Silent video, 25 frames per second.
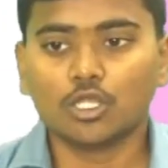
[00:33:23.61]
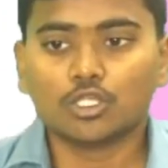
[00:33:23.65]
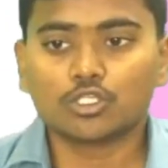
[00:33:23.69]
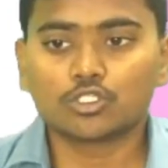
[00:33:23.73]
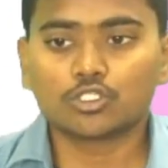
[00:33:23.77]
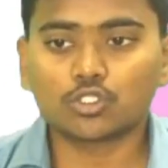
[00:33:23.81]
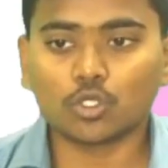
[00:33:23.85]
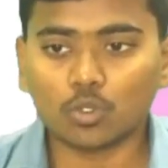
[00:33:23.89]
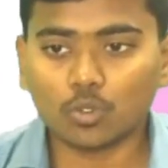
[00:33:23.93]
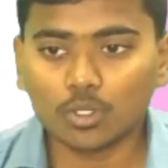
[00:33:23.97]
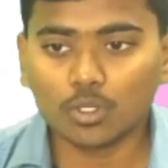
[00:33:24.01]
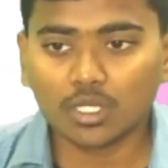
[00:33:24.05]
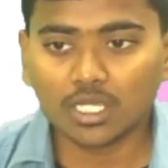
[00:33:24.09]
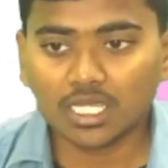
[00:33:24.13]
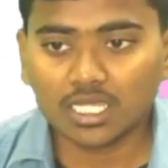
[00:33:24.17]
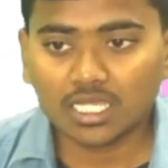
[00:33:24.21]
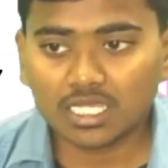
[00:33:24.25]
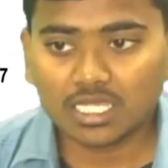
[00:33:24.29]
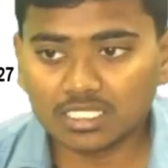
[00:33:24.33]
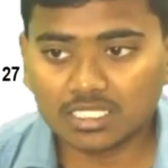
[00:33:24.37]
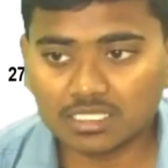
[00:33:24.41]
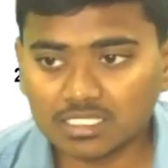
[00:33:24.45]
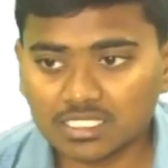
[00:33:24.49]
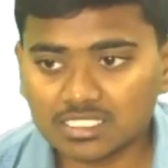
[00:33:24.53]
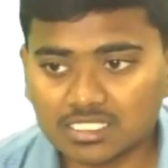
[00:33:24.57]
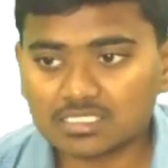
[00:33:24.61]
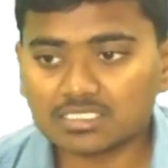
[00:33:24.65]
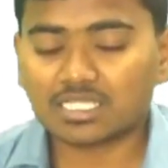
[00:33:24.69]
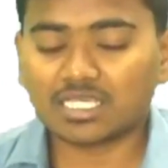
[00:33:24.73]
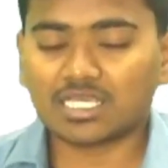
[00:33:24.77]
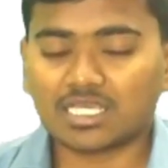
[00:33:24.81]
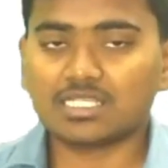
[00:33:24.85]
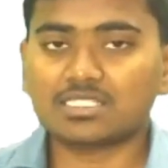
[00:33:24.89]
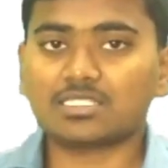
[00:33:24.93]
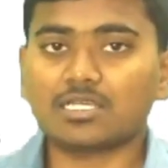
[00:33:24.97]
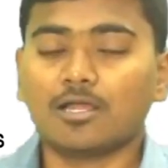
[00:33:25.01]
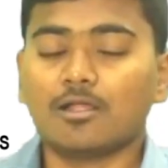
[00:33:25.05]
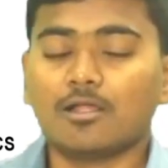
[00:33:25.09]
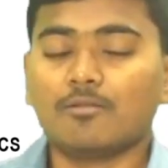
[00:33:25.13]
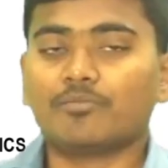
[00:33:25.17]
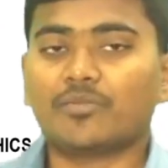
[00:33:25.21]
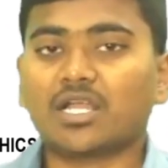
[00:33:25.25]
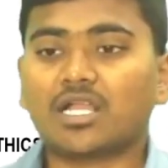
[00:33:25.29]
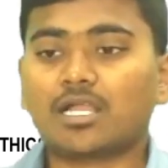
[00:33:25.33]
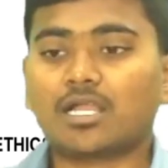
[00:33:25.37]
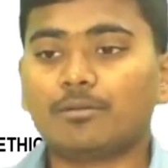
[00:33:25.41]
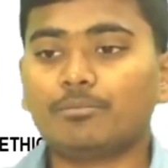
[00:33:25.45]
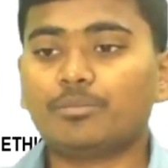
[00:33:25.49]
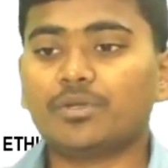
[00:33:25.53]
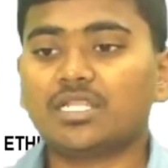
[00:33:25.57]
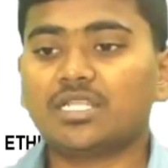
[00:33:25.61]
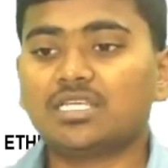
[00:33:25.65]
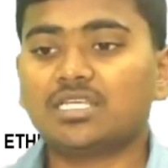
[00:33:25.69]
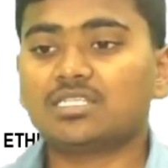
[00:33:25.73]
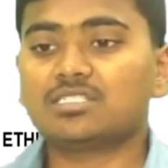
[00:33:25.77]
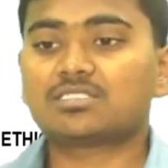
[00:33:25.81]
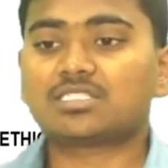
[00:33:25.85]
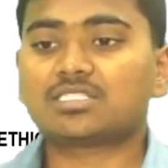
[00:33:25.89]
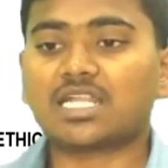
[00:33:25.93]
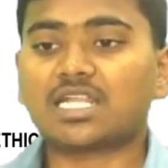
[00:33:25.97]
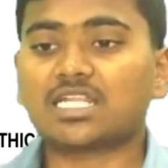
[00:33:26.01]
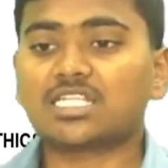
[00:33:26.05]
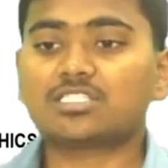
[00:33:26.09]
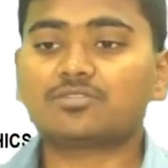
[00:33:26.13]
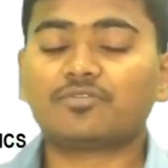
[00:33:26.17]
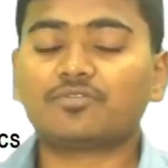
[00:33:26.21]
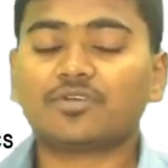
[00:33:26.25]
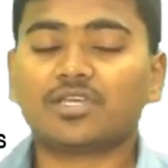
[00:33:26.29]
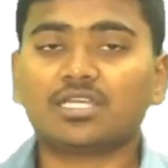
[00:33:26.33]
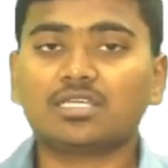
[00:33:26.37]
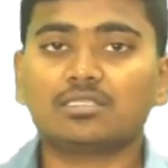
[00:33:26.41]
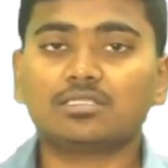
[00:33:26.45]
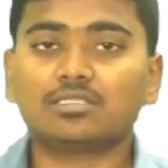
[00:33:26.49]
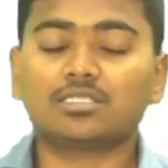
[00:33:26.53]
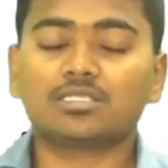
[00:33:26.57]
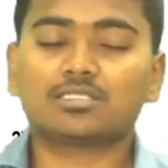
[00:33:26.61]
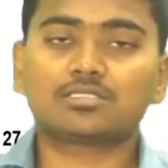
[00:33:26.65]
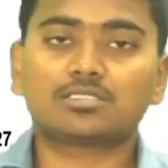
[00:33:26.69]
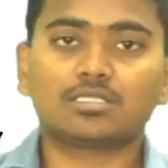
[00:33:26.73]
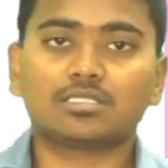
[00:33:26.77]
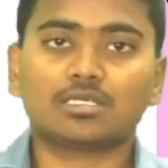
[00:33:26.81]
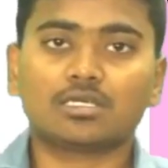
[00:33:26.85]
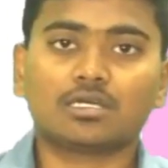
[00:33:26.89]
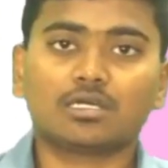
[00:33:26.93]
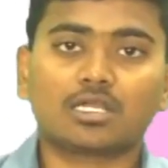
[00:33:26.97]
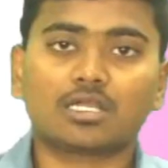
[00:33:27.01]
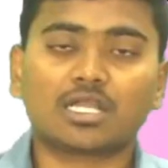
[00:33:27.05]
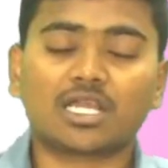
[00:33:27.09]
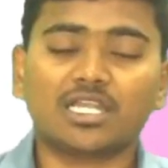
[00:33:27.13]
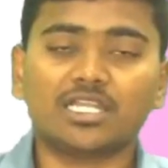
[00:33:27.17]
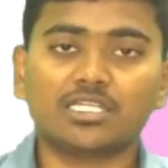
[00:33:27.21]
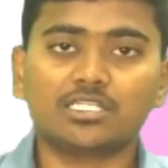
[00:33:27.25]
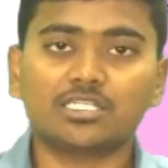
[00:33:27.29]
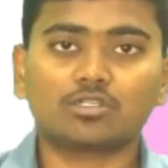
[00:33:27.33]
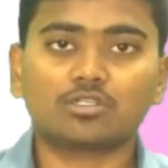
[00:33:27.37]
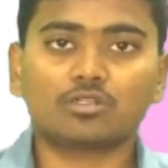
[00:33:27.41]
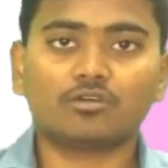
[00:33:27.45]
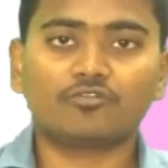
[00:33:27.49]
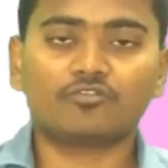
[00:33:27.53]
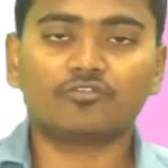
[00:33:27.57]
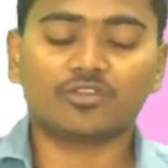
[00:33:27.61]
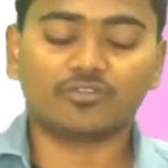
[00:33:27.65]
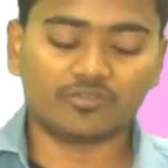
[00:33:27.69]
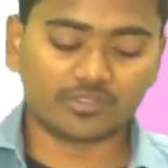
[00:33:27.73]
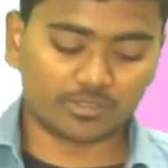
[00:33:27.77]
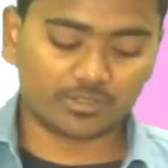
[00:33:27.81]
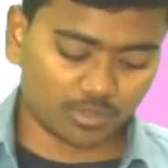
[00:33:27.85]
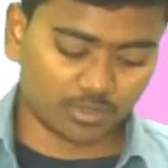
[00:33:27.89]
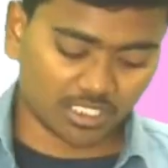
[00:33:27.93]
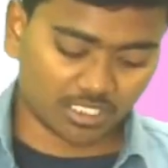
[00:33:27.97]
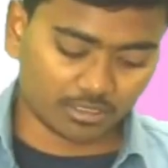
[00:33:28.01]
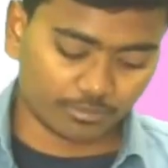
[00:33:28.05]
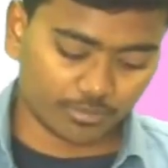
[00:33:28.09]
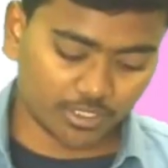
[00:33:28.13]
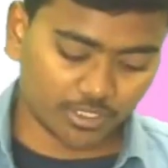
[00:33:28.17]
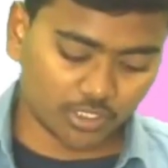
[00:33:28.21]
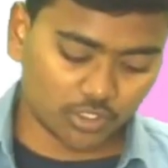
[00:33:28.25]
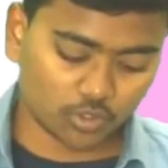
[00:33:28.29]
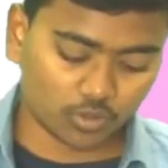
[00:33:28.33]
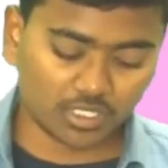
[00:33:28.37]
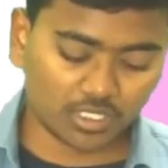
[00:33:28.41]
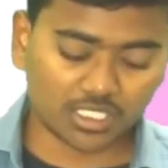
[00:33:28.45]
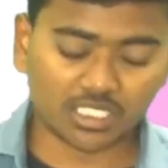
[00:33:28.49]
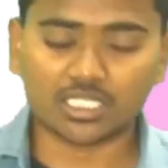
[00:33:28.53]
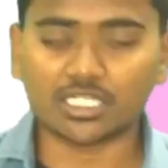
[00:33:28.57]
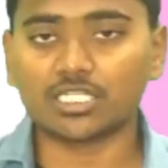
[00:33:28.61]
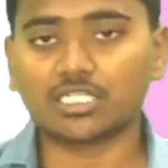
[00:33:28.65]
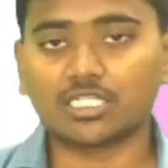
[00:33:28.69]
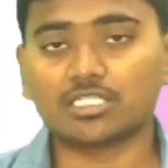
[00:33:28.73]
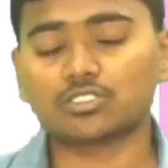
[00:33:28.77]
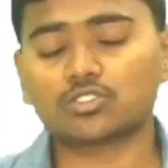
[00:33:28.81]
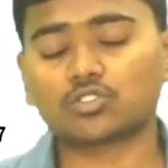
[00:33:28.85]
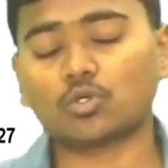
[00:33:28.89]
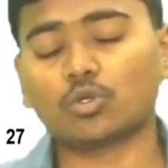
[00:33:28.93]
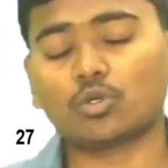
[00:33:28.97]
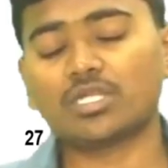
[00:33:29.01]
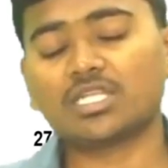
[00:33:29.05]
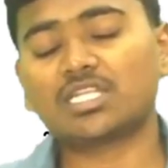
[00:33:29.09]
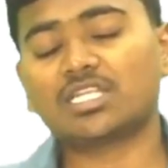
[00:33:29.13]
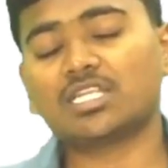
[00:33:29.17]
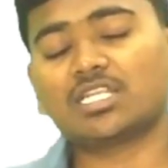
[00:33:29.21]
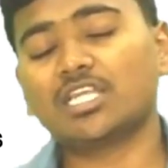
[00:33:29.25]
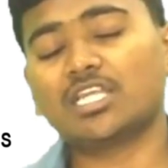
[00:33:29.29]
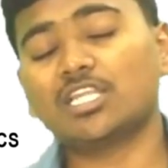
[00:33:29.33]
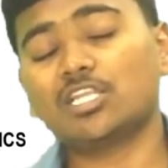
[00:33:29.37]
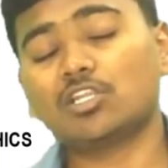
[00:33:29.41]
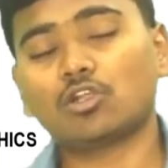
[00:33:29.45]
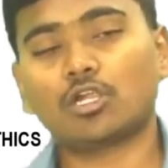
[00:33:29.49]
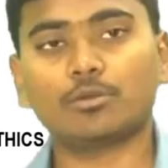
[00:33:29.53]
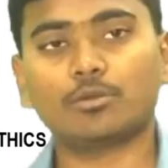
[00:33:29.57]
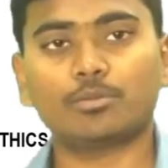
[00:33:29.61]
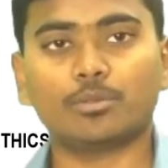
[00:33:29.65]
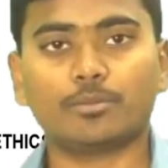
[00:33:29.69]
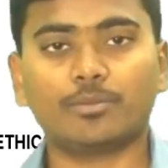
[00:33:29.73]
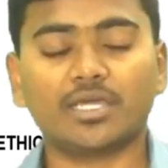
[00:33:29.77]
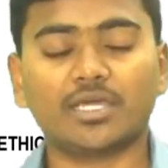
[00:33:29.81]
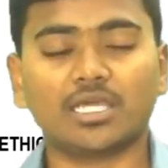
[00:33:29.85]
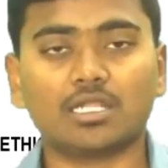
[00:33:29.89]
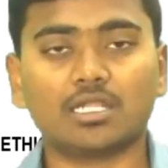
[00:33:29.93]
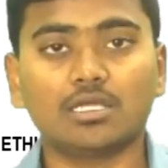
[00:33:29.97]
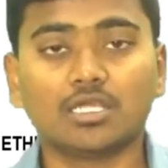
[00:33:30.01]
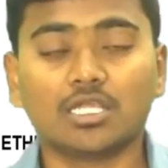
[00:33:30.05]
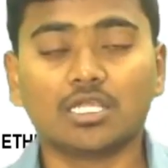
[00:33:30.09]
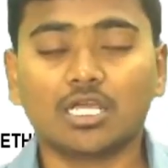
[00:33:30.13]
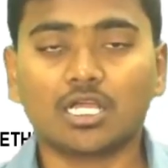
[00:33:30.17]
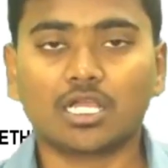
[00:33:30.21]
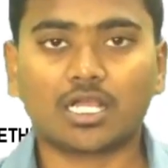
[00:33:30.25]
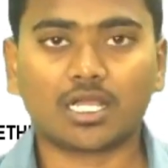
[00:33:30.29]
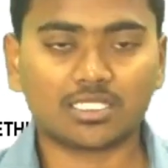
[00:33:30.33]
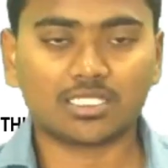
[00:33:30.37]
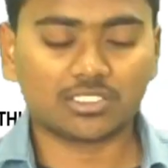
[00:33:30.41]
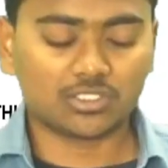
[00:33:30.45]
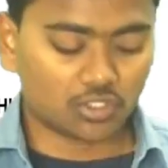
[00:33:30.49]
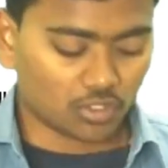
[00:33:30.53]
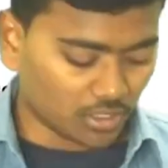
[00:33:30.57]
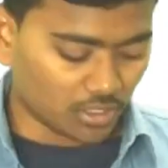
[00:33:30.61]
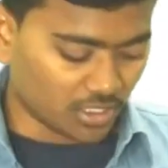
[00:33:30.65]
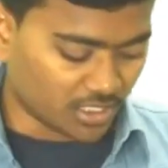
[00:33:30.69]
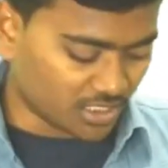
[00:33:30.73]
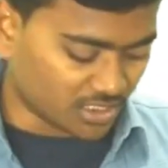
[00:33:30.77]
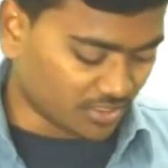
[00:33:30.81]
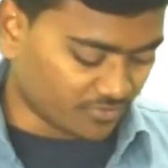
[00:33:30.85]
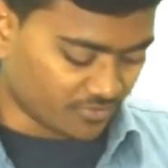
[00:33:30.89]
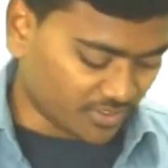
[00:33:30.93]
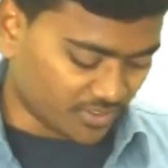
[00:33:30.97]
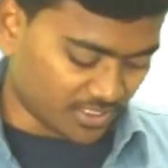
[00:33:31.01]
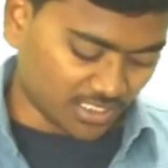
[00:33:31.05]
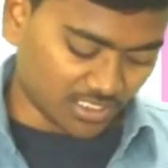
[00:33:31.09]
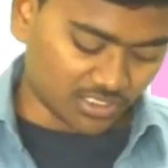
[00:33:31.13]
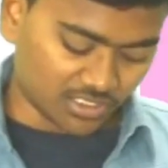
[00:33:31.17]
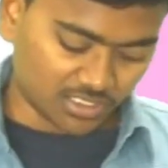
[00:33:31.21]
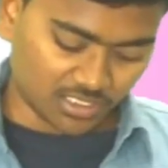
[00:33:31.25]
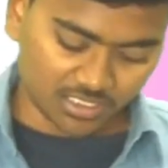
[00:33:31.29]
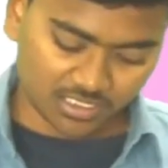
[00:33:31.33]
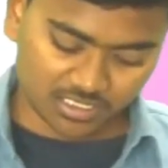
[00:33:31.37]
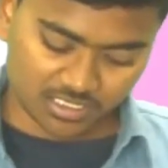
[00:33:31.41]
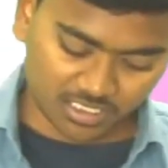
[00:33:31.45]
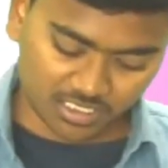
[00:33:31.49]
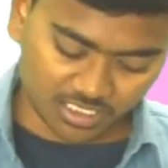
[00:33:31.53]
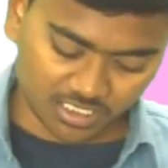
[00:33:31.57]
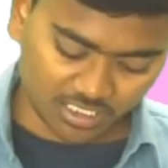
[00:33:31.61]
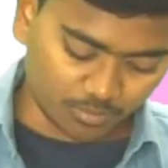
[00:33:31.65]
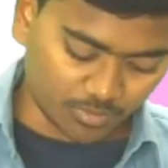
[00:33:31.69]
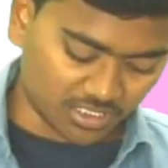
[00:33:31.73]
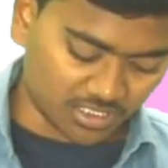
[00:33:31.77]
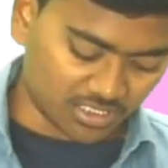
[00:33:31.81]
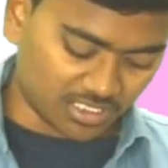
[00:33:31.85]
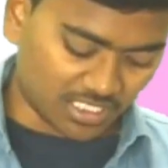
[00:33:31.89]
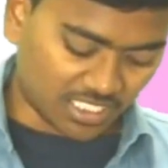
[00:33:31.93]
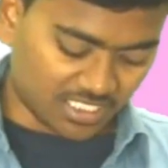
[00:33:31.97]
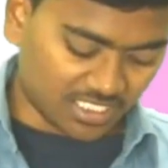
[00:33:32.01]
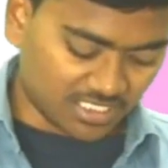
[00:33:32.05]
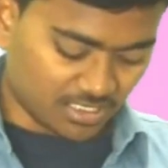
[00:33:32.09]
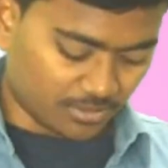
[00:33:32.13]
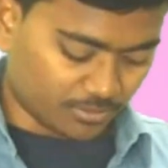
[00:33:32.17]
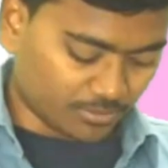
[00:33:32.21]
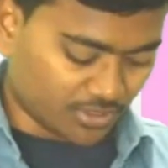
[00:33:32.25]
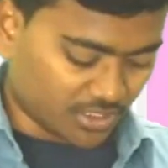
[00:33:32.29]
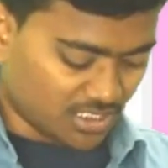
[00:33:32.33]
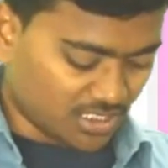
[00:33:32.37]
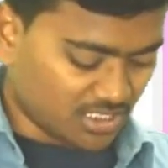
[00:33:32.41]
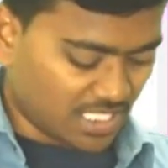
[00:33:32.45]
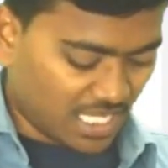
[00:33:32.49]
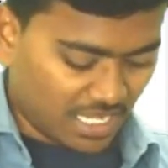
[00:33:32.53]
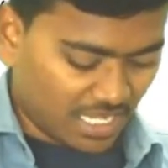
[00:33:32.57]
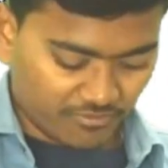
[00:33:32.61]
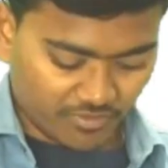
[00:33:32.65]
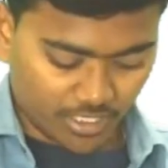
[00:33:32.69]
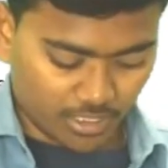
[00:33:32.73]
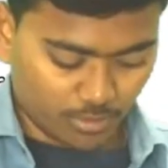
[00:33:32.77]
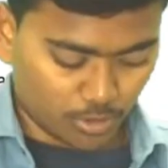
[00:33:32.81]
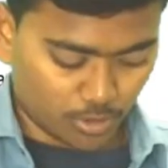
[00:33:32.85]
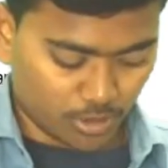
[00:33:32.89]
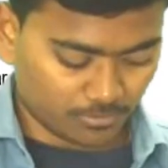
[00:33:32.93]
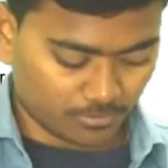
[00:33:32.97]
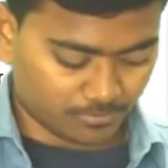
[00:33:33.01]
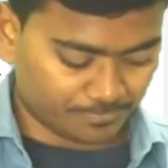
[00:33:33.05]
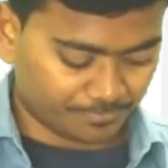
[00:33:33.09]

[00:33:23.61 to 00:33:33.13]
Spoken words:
So, in this case, the company is satisfying this condition of investment company, so it need not prepare consolidated financial statements. Exemption is available.